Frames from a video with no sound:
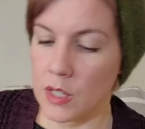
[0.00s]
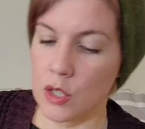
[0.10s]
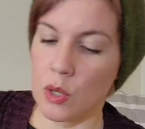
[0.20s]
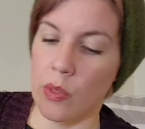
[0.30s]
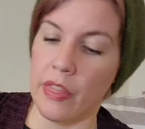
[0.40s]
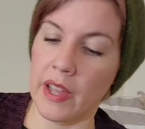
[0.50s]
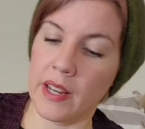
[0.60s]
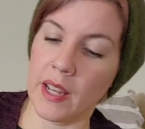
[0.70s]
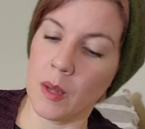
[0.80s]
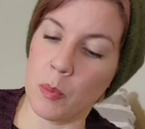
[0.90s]
So
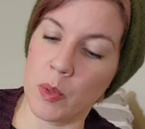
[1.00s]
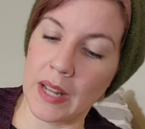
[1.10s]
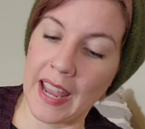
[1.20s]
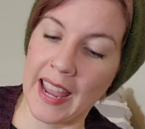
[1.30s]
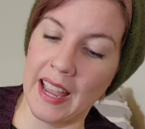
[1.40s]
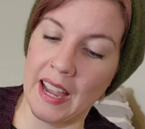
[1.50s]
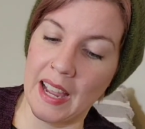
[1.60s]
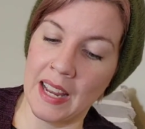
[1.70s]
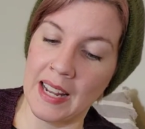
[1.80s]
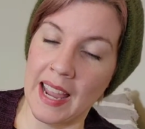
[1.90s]
then I put
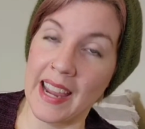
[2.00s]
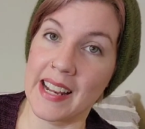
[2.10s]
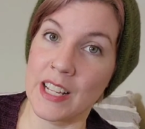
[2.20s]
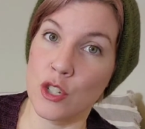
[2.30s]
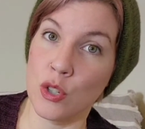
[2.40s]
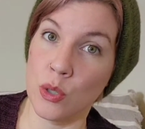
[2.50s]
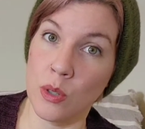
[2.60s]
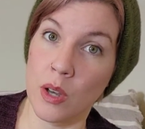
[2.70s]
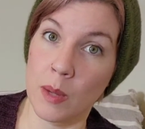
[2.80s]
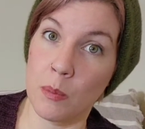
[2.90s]
an 82,
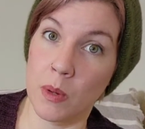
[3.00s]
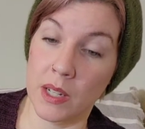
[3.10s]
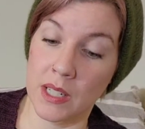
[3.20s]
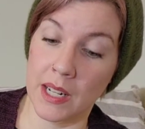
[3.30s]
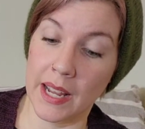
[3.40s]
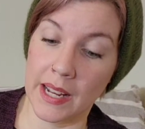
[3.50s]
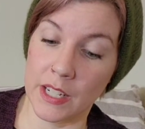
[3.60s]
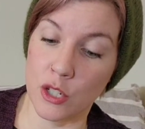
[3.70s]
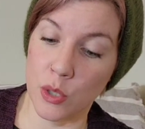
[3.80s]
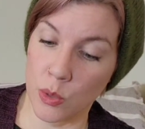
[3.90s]
I did
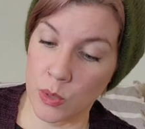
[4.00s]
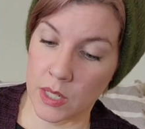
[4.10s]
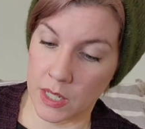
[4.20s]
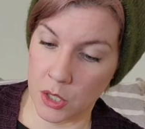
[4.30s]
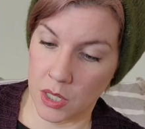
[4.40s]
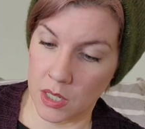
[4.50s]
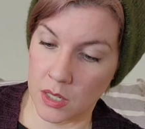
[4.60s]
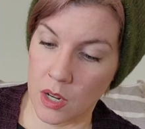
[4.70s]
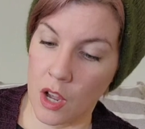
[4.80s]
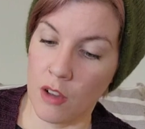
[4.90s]
82
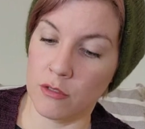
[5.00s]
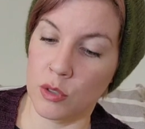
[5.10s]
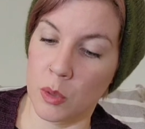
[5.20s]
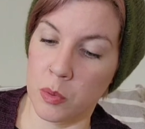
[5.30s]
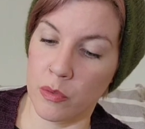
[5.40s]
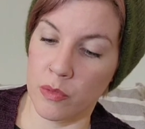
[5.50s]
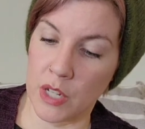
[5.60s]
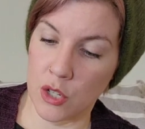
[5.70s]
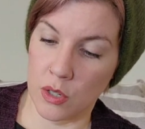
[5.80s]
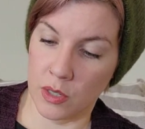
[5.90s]
stitches for a
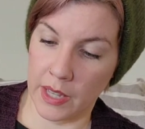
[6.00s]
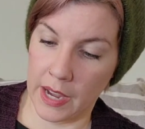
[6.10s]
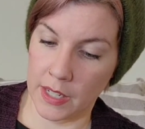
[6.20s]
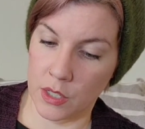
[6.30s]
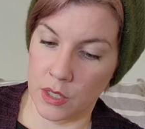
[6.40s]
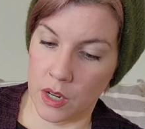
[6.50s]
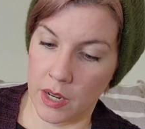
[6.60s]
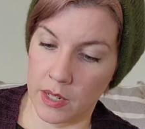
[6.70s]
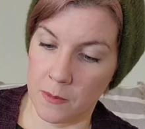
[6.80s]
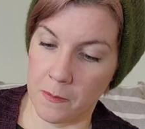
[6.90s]
provisional cast
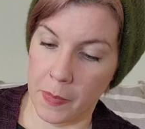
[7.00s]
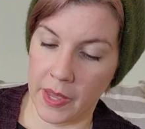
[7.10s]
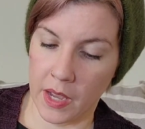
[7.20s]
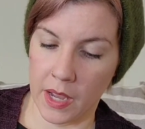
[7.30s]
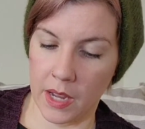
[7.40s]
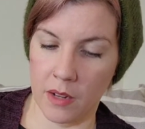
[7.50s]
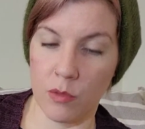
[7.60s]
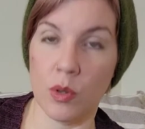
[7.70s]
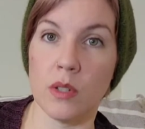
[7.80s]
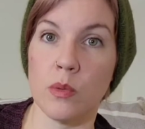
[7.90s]
on, and
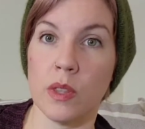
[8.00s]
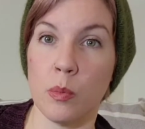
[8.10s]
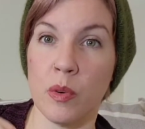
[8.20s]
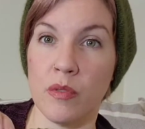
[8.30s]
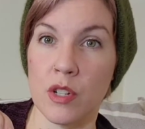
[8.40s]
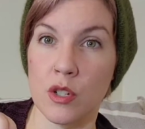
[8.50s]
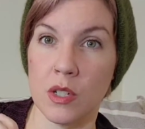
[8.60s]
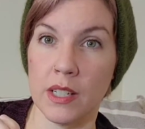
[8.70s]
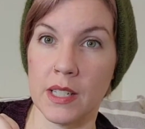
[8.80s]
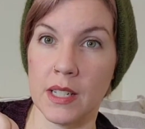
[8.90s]
of course with the
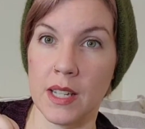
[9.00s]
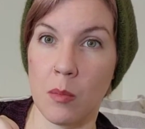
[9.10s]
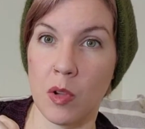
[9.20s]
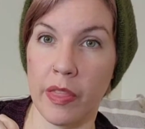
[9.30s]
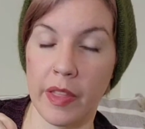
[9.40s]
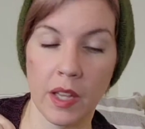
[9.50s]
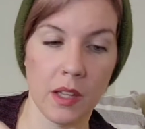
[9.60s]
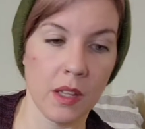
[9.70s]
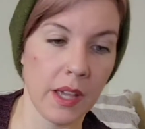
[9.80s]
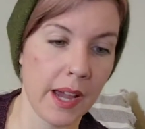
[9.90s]
provisional it's a double
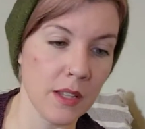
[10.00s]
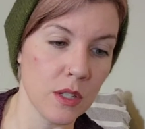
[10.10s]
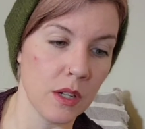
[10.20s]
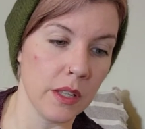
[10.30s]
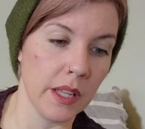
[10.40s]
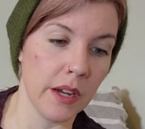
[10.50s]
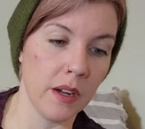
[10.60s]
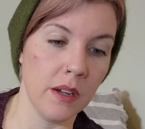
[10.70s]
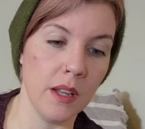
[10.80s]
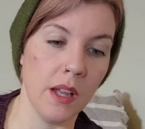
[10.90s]
thick cast on
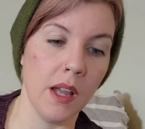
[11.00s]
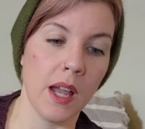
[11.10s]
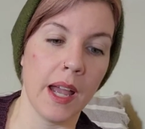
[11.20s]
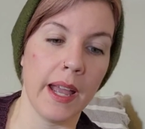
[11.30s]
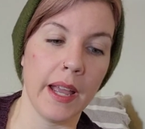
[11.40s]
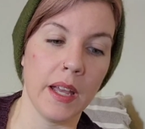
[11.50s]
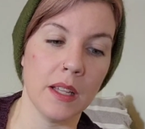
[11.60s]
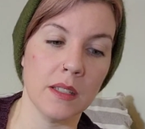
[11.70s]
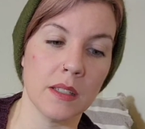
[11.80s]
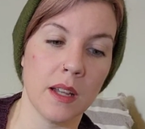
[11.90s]
there,
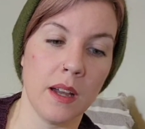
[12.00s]
and